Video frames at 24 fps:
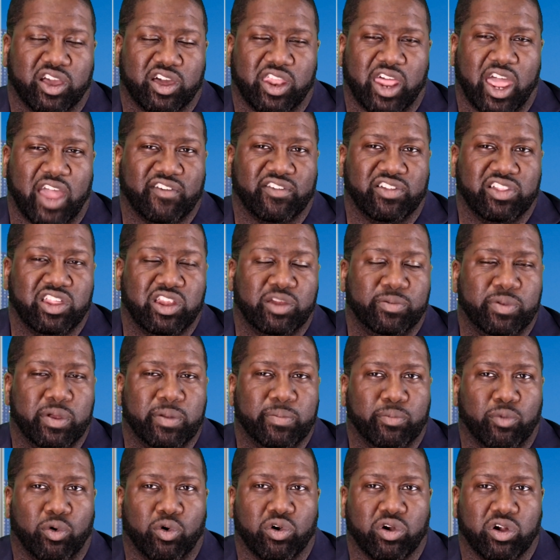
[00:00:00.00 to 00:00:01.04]
could have a little
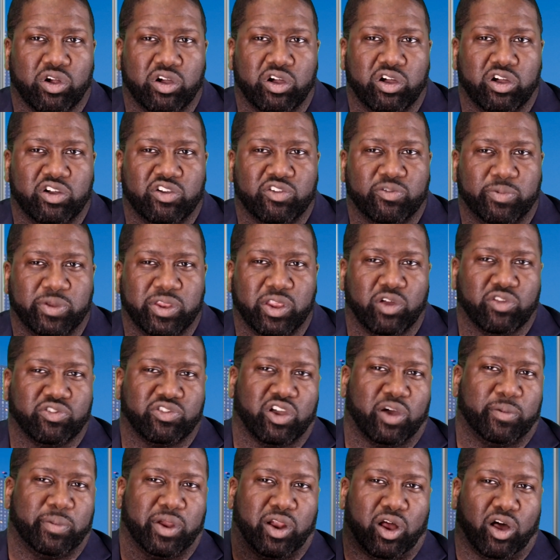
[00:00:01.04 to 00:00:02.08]
bit more of, but they
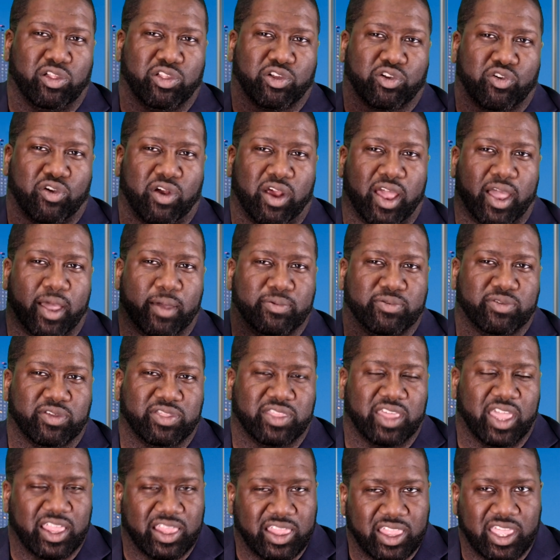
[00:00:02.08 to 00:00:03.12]
don't talk about all the crimes
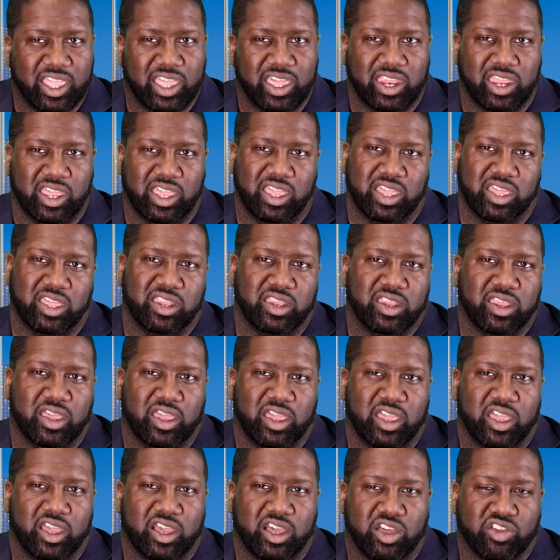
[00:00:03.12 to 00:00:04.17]
that they lead in.
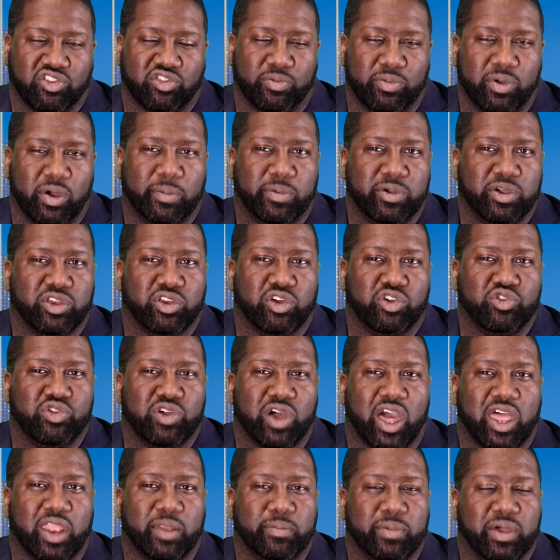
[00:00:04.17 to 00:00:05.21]
Because remember, you know,
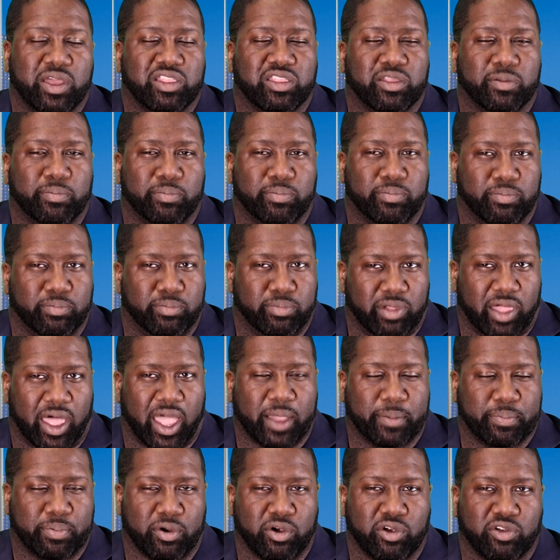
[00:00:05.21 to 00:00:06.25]
you got to make the
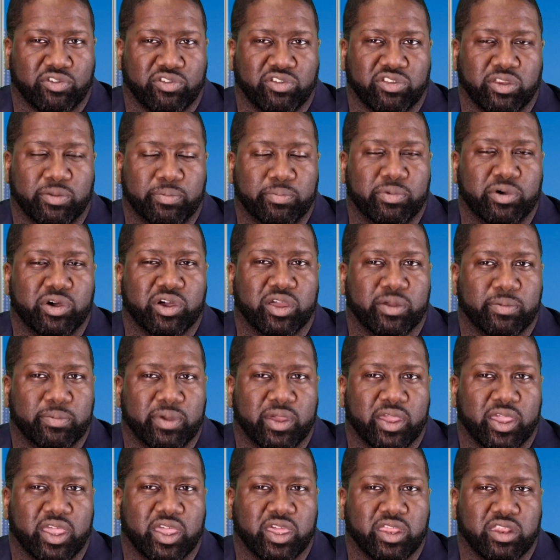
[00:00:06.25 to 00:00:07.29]
black person the
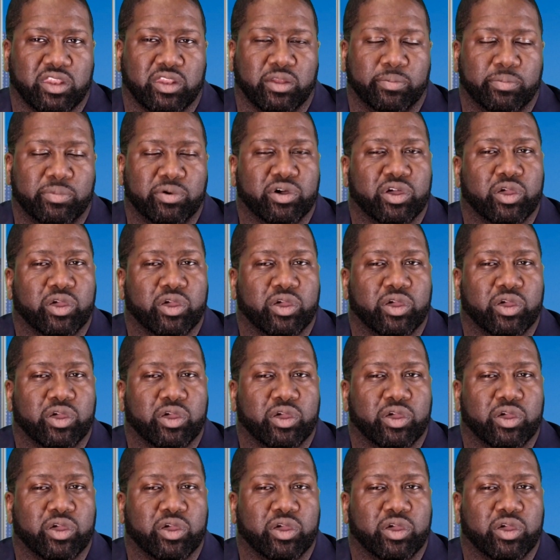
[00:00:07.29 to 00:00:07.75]
boogeyman and the